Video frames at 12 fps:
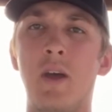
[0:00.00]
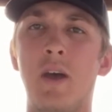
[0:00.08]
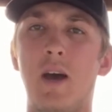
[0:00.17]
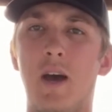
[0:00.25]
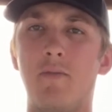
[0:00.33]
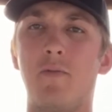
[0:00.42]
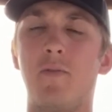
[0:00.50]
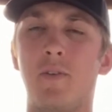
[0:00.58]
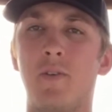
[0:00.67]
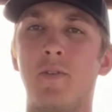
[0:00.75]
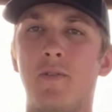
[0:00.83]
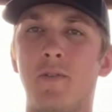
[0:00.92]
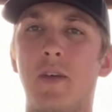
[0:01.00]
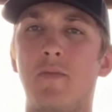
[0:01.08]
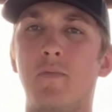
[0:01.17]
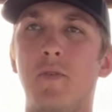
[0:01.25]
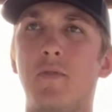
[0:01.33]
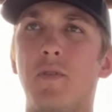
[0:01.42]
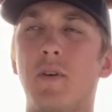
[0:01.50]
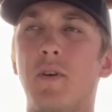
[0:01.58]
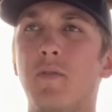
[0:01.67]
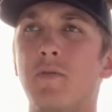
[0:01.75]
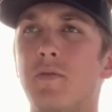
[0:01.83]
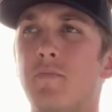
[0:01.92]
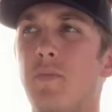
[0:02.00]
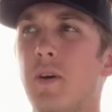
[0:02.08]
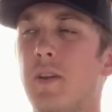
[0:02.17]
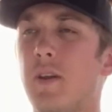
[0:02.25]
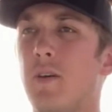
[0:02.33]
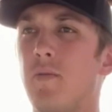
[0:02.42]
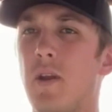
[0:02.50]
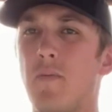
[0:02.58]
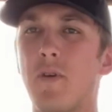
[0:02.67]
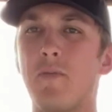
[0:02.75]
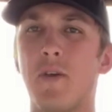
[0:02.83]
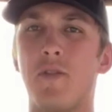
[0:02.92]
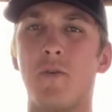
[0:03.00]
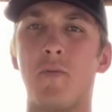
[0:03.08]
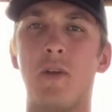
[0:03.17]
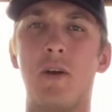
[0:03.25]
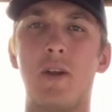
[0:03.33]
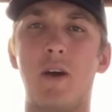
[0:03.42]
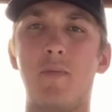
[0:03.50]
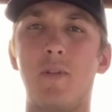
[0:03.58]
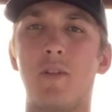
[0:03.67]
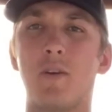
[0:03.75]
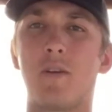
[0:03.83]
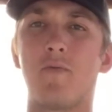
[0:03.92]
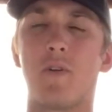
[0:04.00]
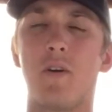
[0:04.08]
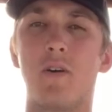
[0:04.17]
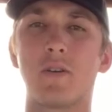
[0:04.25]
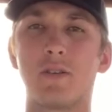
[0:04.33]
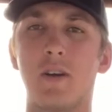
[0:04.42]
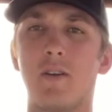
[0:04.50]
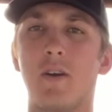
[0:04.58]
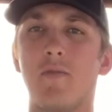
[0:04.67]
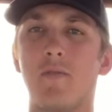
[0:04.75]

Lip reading: I have a feeling they've moved to those, but when I bring my thermal out, I've been looking for hogs out here every